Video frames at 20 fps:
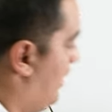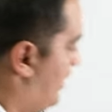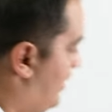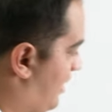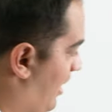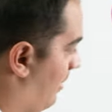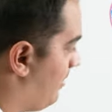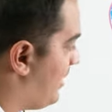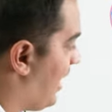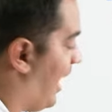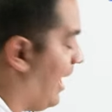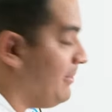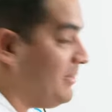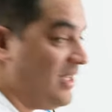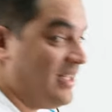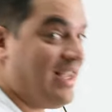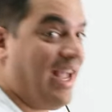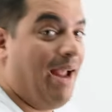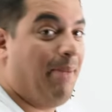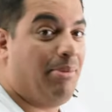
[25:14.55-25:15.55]
Sometimes
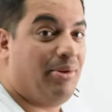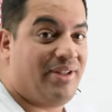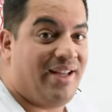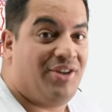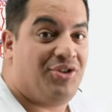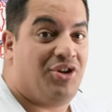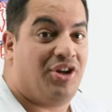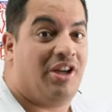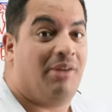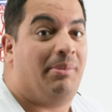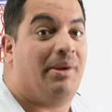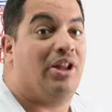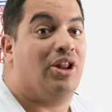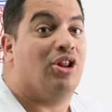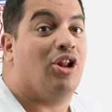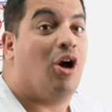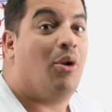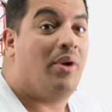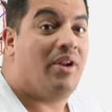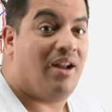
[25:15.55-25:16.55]
this hypotension can be
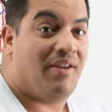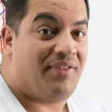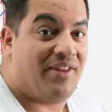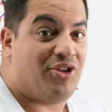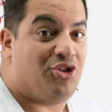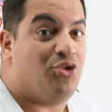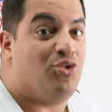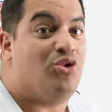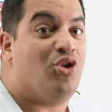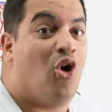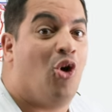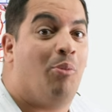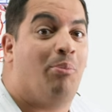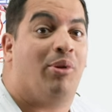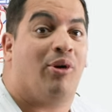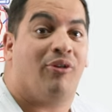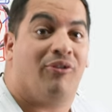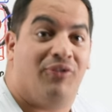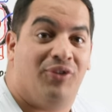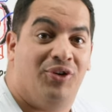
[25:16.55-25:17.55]
low enough that you don't
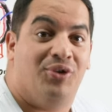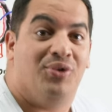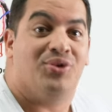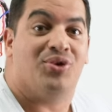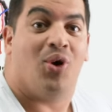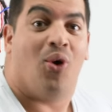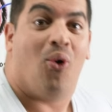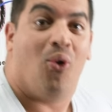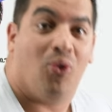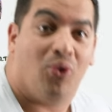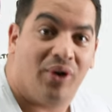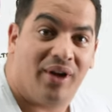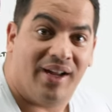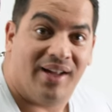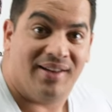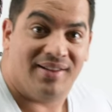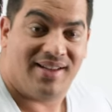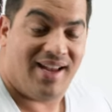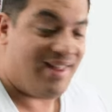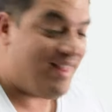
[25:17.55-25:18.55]
perfuse
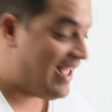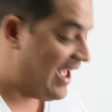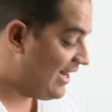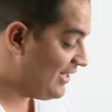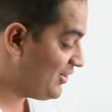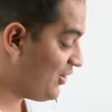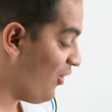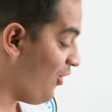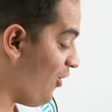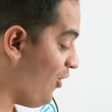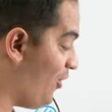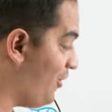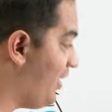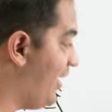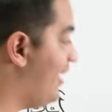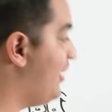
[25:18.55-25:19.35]
organs, and that is called